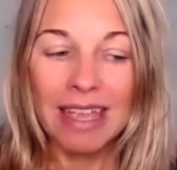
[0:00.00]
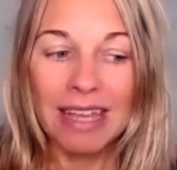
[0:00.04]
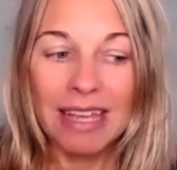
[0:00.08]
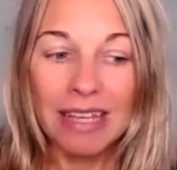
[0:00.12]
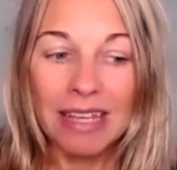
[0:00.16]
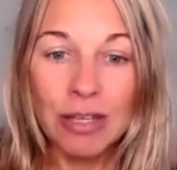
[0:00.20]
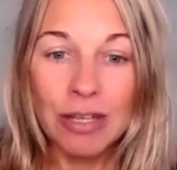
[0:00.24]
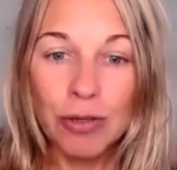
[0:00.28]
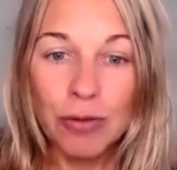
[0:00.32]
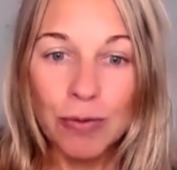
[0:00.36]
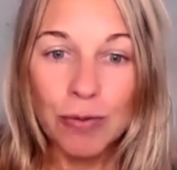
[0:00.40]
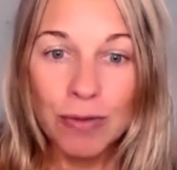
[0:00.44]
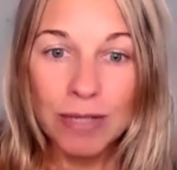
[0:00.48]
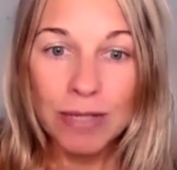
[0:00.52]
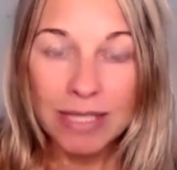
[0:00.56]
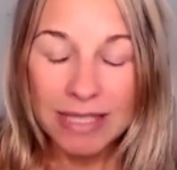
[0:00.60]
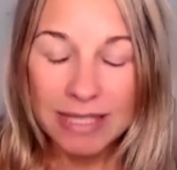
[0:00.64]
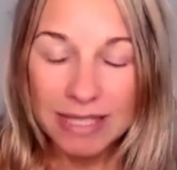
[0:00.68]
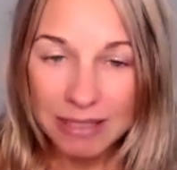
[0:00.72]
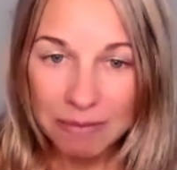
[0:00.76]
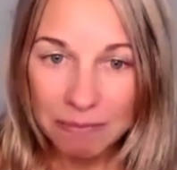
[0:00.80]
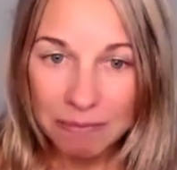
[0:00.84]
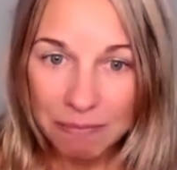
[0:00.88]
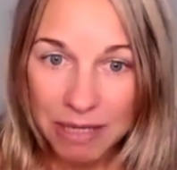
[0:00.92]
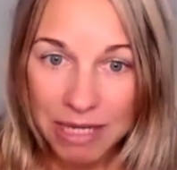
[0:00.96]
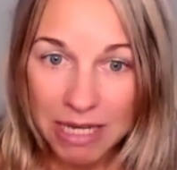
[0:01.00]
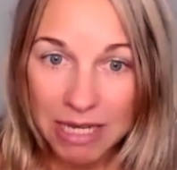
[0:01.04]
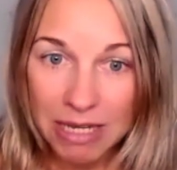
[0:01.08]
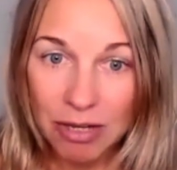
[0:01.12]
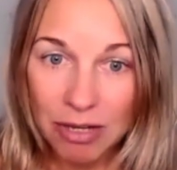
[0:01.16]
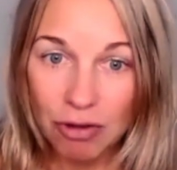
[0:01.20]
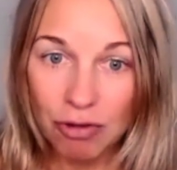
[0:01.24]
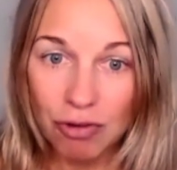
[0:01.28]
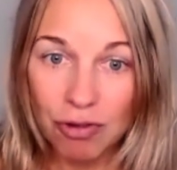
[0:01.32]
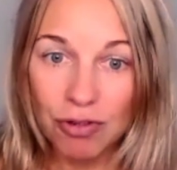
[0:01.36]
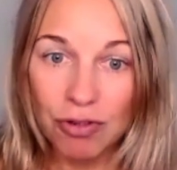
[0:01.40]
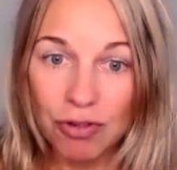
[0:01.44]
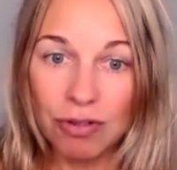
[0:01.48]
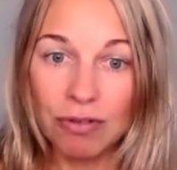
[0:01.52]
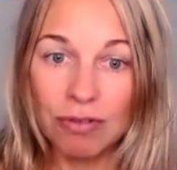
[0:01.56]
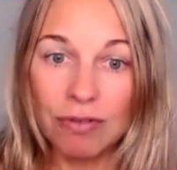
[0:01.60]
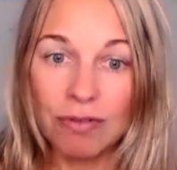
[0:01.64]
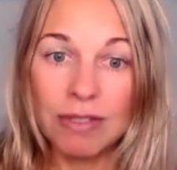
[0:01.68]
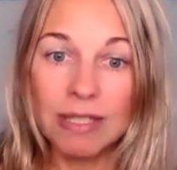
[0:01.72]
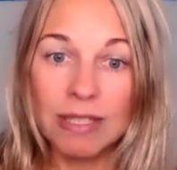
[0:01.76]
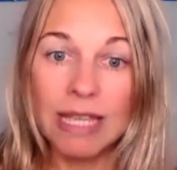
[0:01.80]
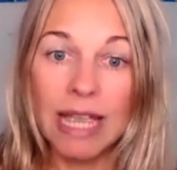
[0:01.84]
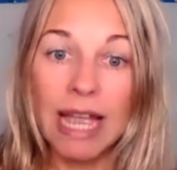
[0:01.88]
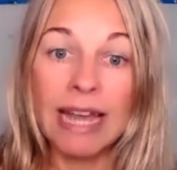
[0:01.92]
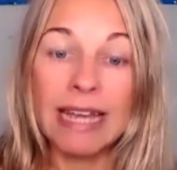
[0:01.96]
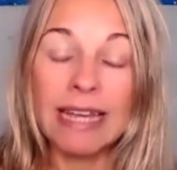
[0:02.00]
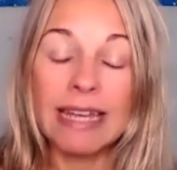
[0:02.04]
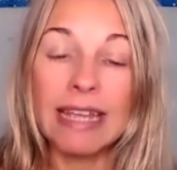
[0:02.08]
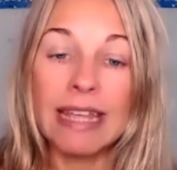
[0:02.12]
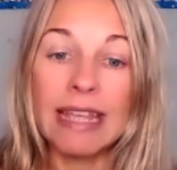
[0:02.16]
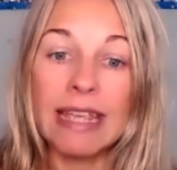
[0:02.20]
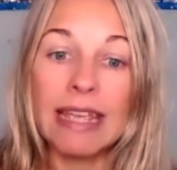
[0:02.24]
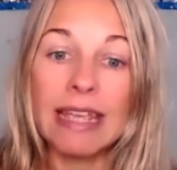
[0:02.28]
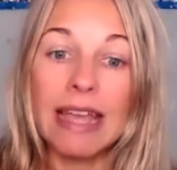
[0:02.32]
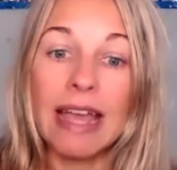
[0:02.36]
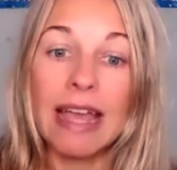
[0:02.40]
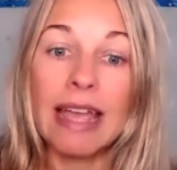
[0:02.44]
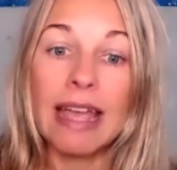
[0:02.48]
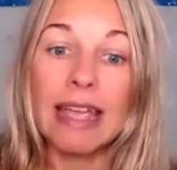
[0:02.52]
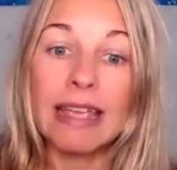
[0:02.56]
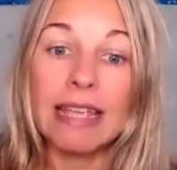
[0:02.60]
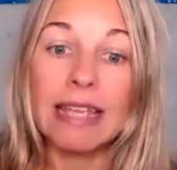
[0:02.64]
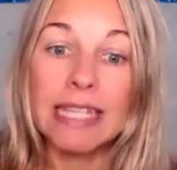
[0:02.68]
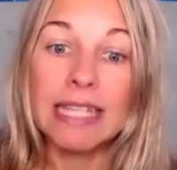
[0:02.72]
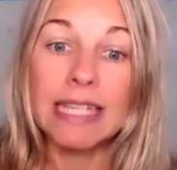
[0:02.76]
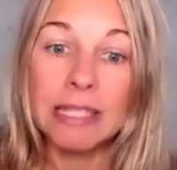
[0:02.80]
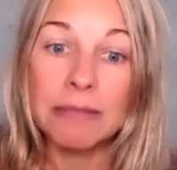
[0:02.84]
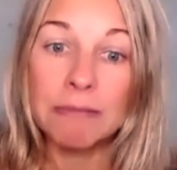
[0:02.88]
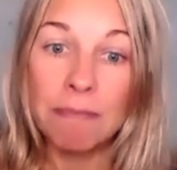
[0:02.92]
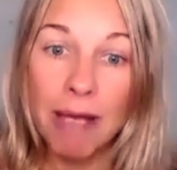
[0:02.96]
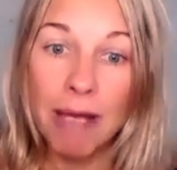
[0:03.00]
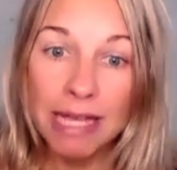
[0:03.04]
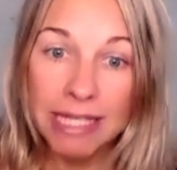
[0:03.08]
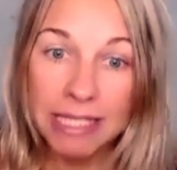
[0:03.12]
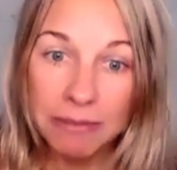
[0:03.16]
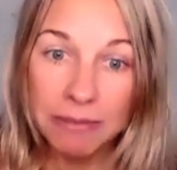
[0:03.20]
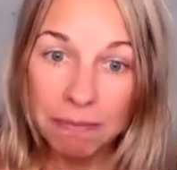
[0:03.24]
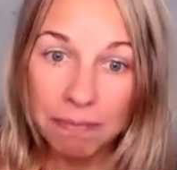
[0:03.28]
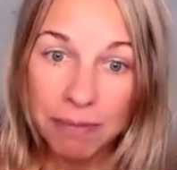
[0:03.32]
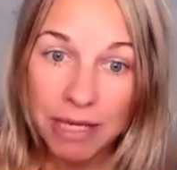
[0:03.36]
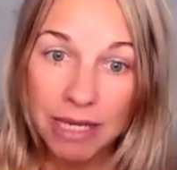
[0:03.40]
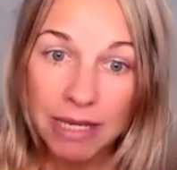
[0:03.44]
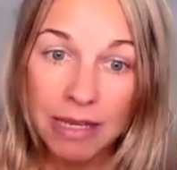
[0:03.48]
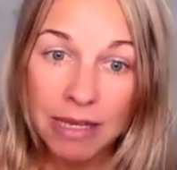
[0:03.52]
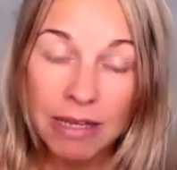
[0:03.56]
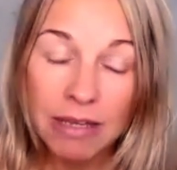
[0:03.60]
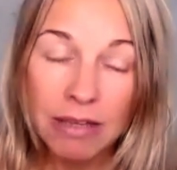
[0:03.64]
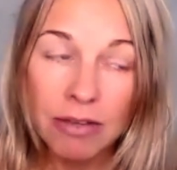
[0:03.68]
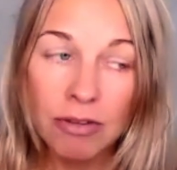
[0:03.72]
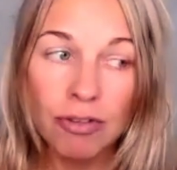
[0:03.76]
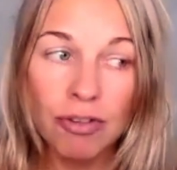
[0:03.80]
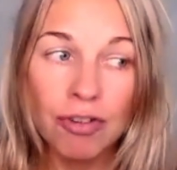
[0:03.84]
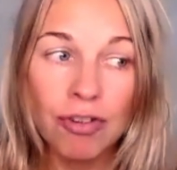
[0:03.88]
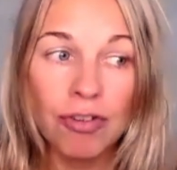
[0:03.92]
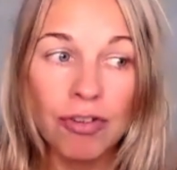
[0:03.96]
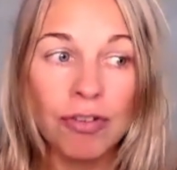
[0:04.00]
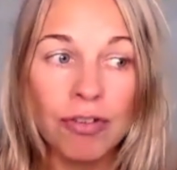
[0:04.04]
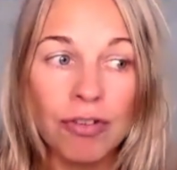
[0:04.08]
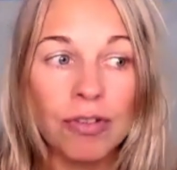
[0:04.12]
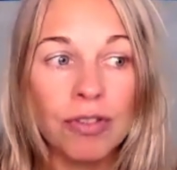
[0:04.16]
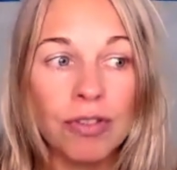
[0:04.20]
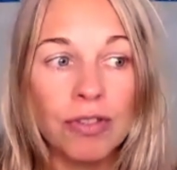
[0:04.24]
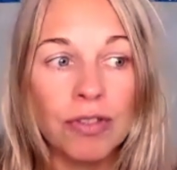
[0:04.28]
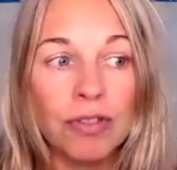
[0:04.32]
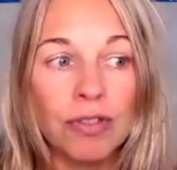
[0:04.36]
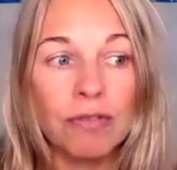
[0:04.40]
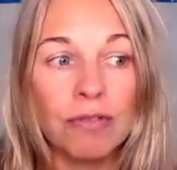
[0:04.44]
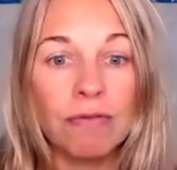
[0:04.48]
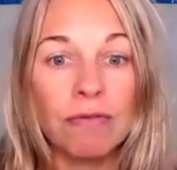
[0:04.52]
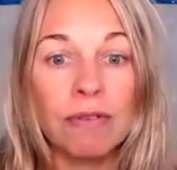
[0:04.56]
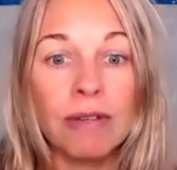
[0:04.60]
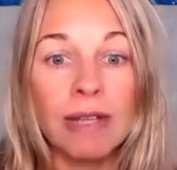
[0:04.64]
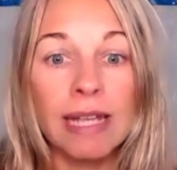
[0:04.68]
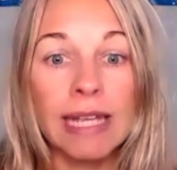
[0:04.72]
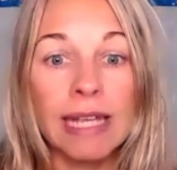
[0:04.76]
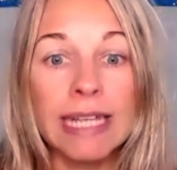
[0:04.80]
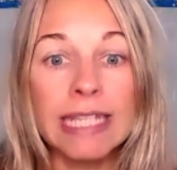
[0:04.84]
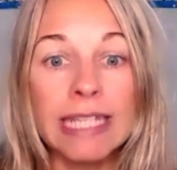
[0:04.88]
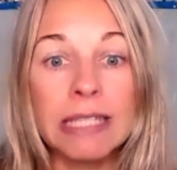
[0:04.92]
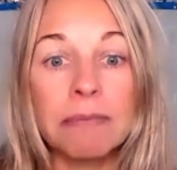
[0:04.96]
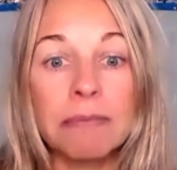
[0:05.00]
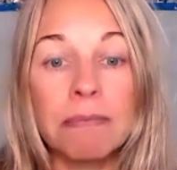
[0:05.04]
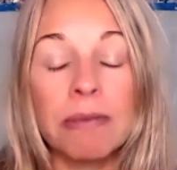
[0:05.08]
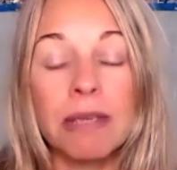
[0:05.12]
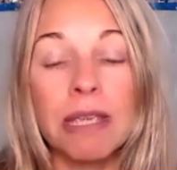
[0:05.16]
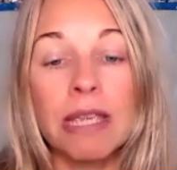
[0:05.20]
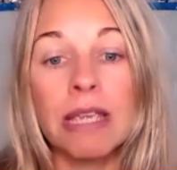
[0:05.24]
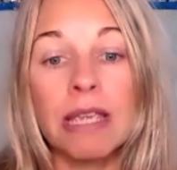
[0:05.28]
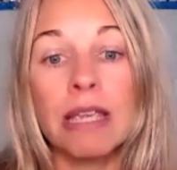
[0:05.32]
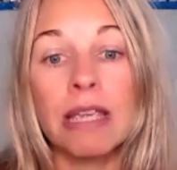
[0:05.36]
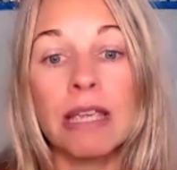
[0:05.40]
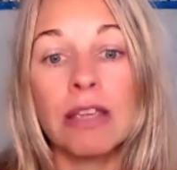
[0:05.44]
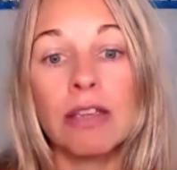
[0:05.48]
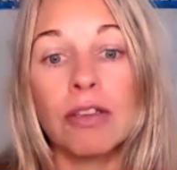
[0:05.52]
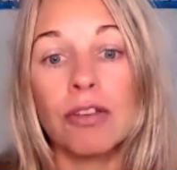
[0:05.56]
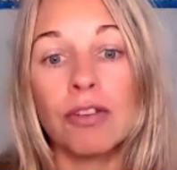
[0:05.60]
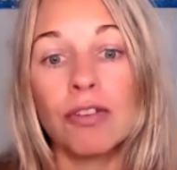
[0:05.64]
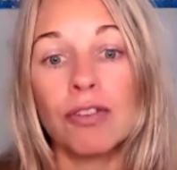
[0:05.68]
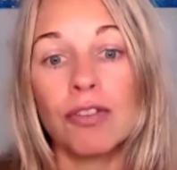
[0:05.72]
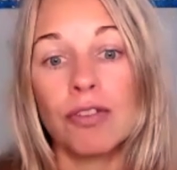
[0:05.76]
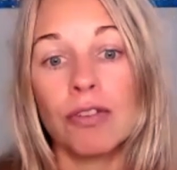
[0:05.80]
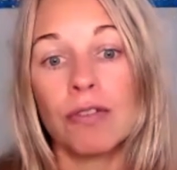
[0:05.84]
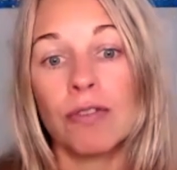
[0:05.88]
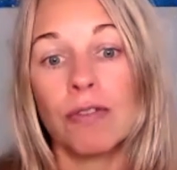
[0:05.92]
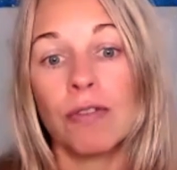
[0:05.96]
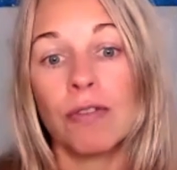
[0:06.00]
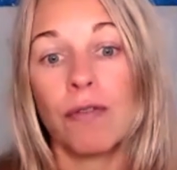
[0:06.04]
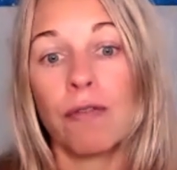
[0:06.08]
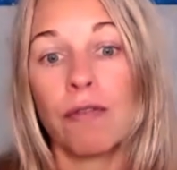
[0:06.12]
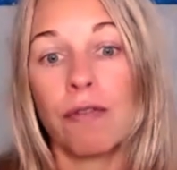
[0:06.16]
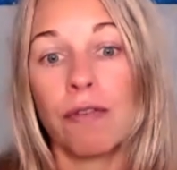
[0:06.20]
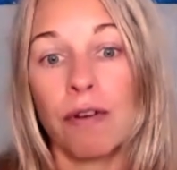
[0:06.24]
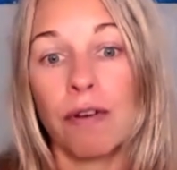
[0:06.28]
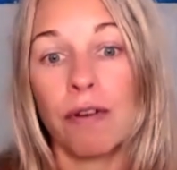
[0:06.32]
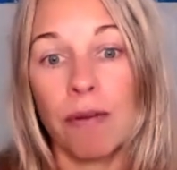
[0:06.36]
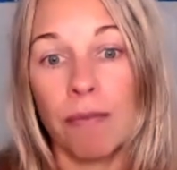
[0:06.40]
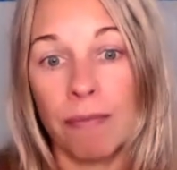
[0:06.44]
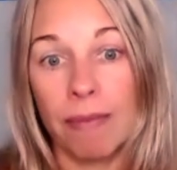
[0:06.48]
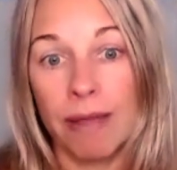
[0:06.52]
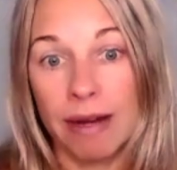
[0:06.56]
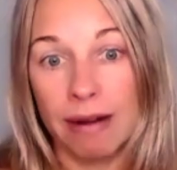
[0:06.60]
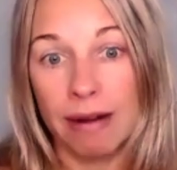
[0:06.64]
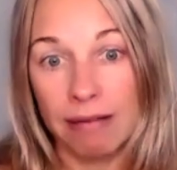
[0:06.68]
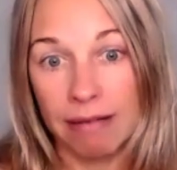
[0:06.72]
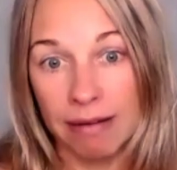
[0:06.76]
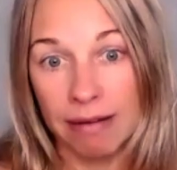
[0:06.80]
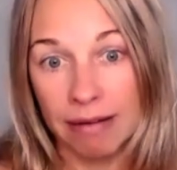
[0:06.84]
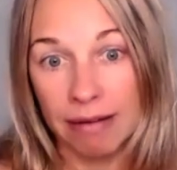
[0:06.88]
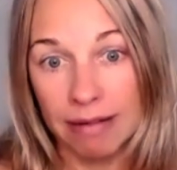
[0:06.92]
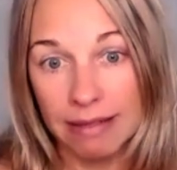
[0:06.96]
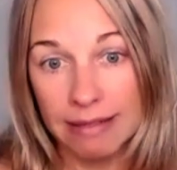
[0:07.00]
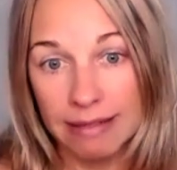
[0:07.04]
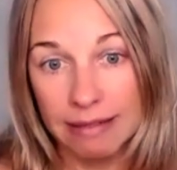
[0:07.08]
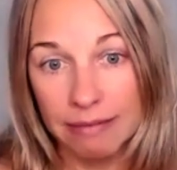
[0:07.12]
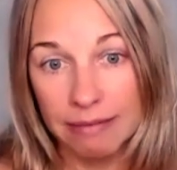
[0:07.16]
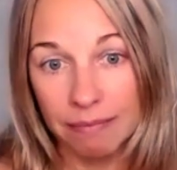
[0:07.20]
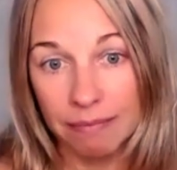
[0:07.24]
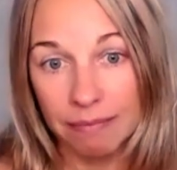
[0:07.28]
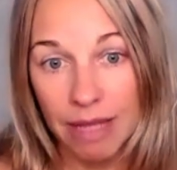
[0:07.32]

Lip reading: to speak your truth. And by speaking your truth, to really speak your truth from the heart.